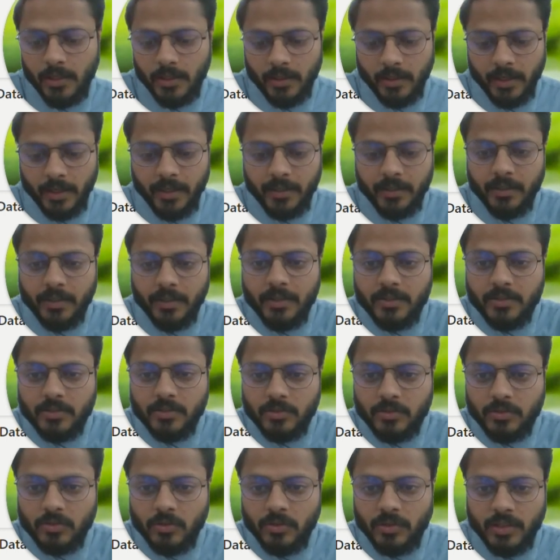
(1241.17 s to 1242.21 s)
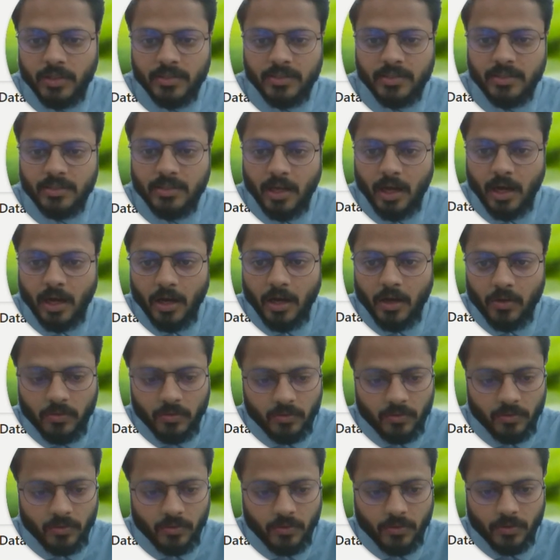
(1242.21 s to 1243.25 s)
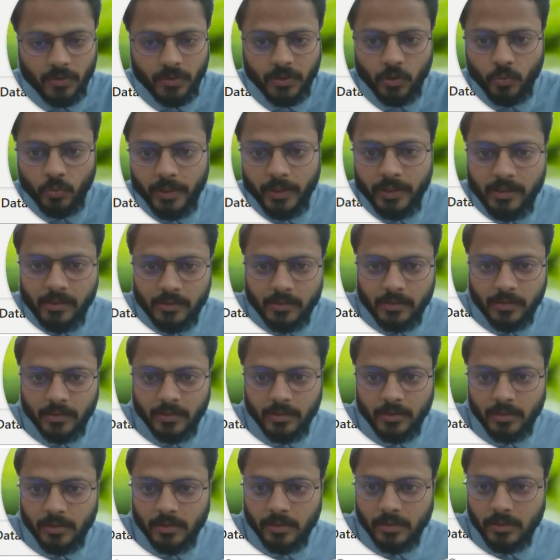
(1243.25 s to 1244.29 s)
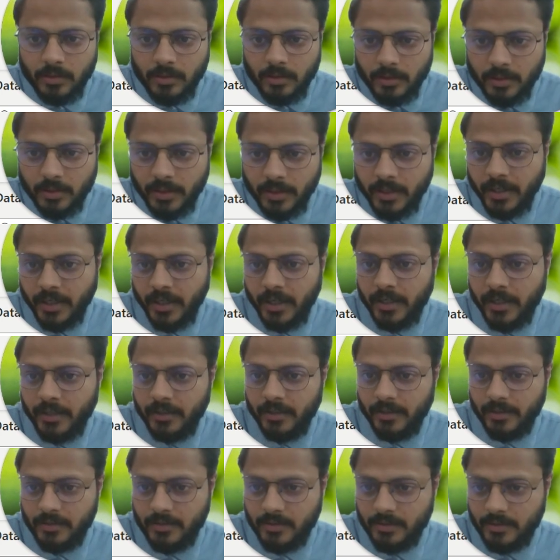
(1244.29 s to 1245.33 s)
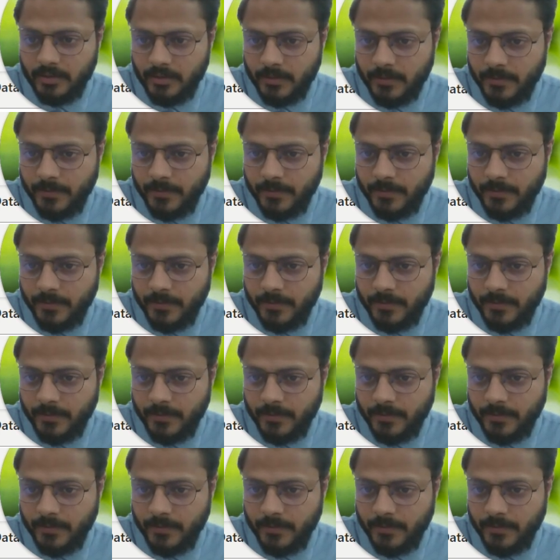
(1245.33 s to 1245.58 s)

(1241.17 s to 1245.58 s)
right? So this is how you will create this,